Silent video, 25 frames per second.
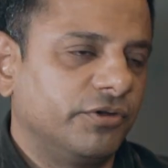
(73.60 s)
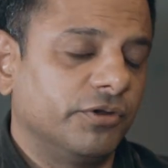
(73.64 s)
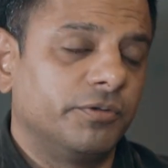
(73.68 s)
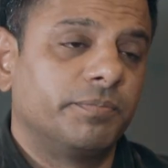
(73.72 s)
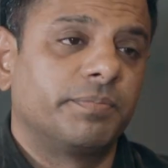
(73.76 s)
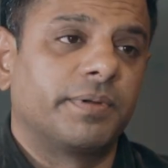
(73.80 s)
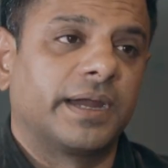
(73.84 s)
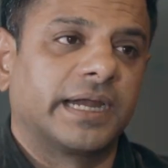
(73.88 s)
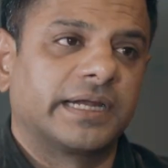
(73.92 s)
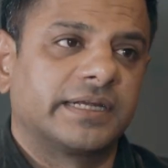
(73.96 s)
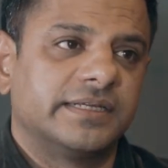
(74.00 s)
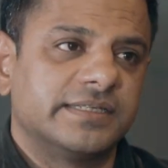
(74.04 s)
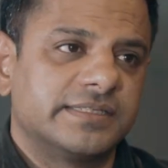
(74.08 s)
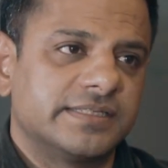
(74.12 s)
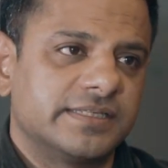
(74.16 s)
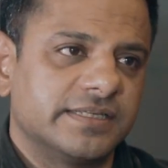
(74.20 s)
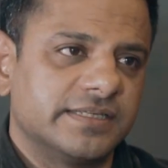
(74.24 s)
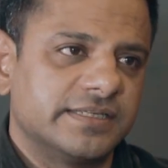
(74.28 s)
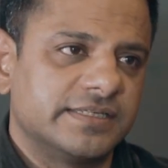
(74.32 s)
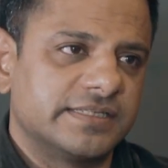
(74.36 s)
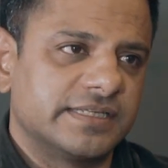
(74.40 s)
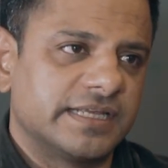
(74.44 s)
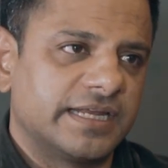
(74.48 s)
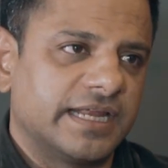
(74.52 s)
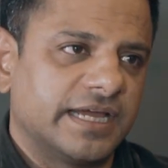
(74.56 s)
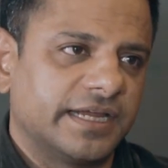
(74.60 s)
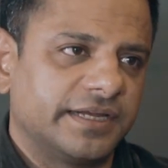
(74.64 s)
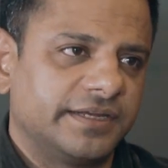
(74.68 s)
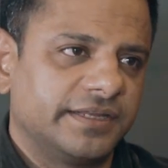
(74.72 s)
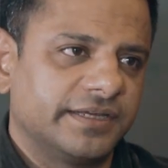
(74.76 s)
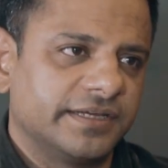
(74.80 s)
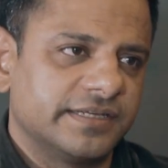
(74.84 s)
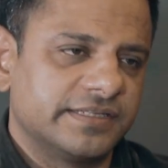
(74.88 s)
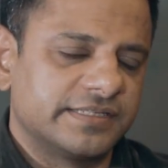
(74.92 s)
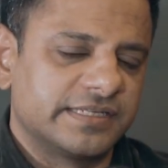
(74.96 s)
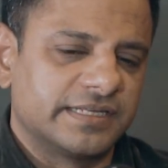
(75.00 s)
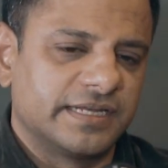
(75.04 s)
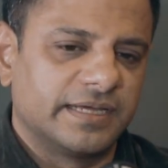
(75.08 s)
good practices and
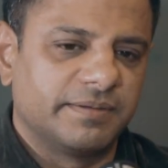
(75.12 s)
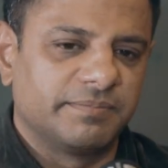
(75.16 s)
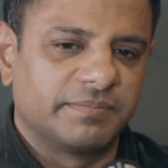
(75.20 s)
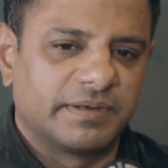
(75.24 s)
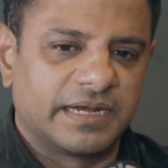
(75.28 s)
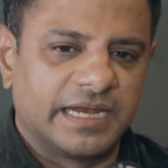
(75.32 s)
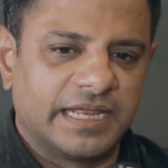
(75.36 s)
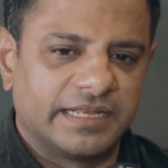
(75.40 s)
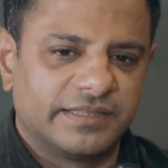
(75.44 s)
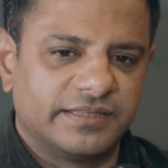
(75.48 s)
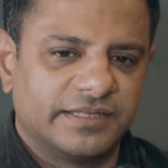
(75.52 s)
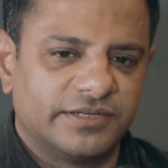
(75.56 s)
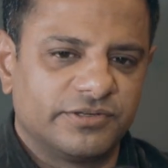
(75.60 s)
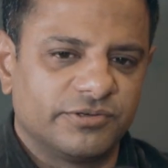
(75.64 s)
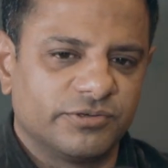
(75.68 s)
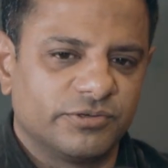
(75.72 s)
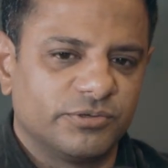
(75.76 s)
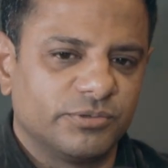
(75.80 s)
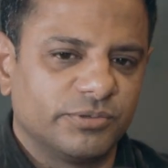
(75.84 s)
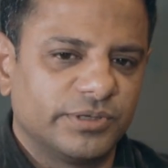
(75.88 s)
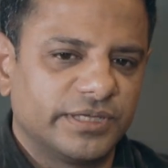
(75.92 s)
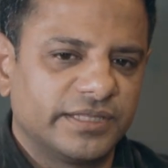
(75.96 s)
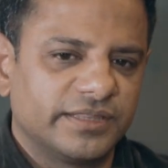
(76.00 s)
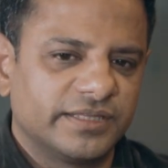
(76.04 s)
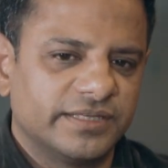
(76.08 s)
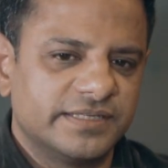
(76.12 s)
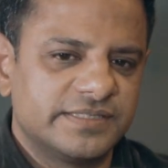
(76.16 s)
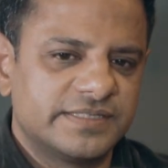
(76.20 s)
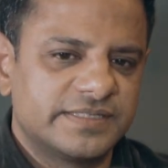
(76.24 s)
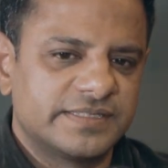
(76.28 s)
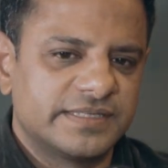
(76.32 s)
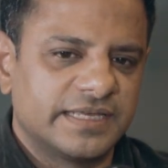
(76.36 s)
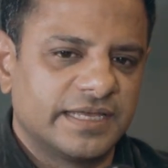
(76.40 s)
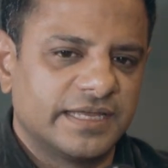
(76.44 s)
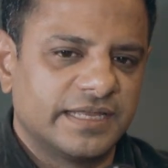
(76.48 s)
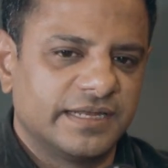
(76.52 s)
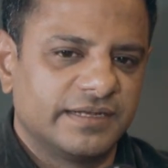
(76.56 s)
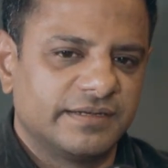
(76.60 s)
ideas. And I'm glad that you're doing this
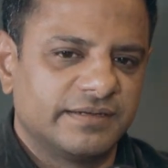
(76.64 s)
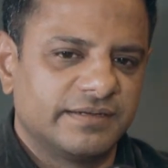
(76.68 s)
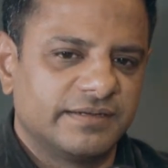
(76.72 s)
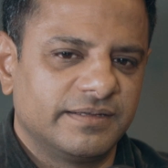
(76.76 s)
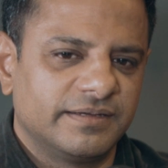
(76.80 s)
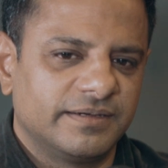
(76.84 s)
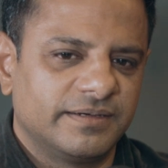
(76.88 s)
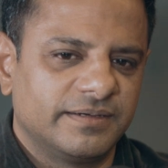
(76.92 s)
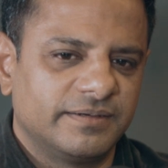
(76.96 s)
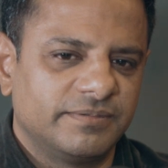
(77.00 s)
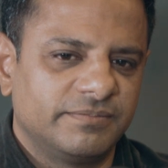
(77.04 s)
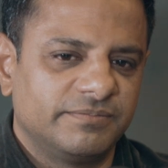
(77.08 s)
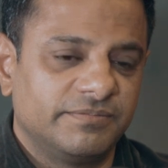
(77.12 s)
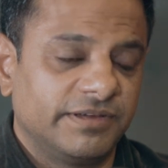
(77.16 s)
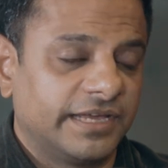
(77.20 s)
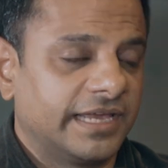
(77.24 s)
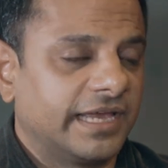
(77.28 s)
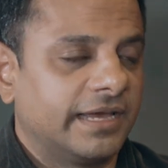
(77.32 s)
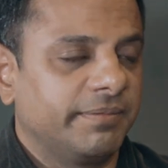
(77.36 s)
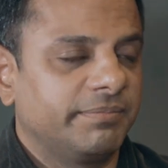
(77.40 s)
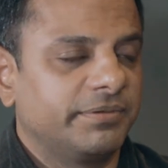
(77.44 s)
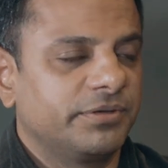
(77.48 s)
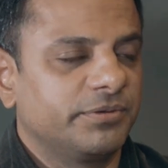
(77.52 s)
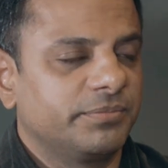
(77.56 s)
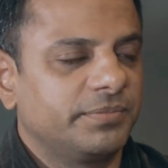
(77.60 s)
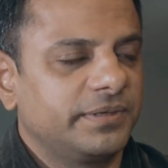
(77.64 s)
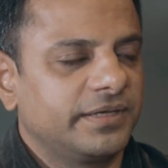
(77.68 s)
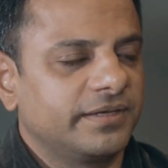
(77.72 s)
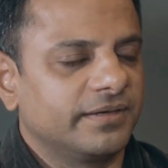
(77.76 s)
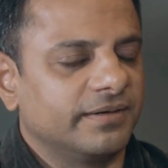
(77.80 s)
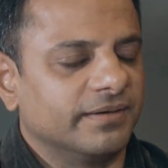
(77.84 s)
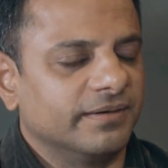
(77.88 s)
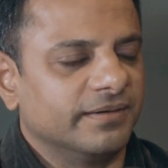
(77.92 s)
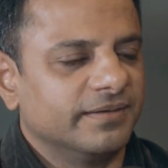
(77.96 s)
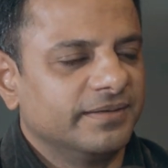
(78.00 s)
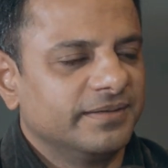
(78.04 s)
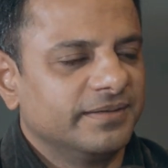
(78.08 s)
and very happy to be here.